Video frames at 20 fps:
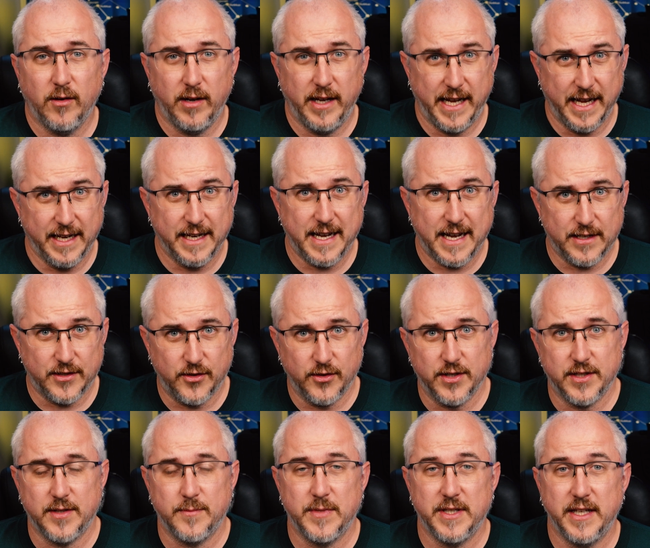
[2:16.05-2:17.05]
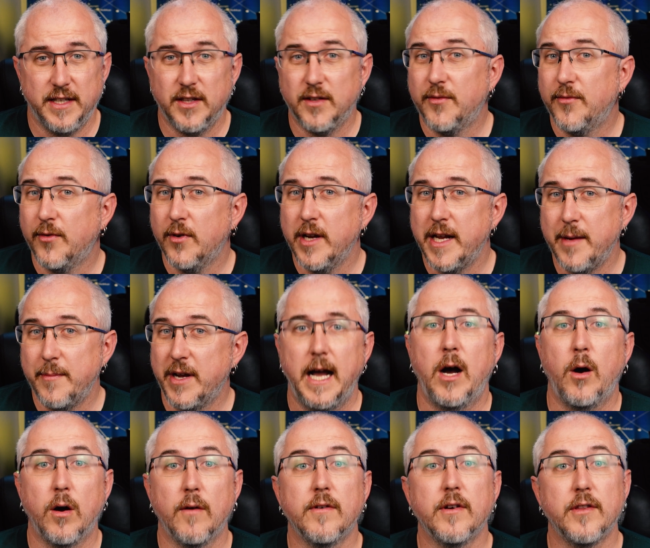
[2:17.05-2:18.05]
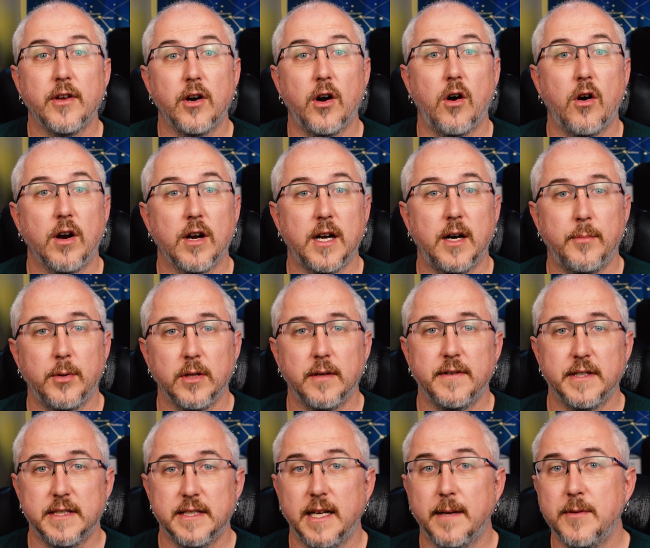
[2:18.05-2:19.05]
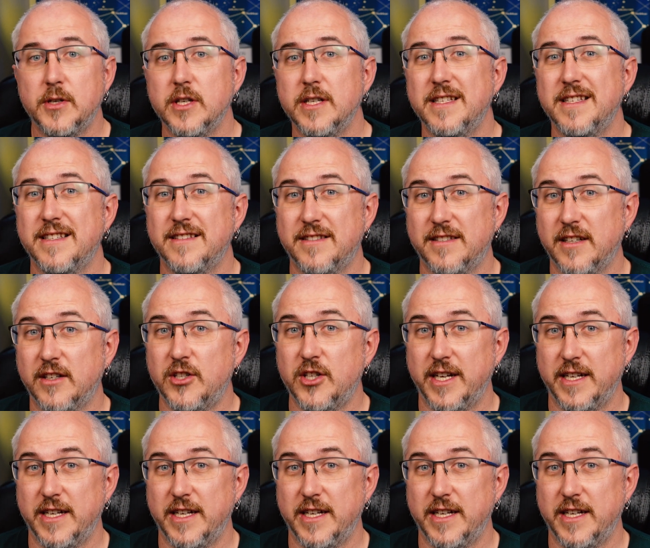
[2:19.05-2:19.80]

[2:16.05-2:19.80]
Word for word: and asterisms in the frame. However, there are a couple of exceptions such